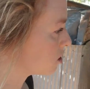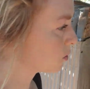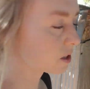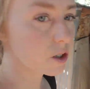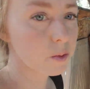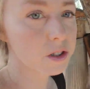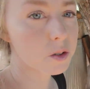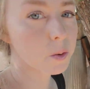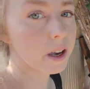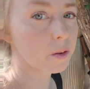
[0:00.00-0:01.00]
situation, which
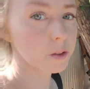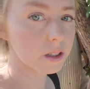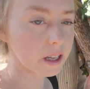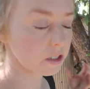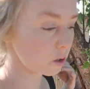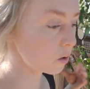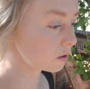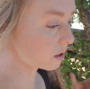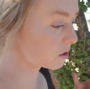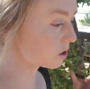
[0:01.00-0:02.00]
is why I really like to hold
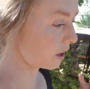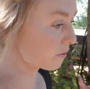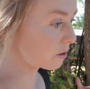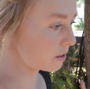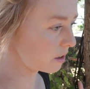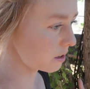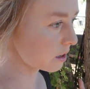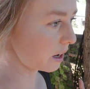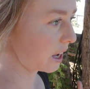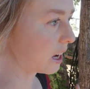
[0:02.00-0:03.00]
on to everything that I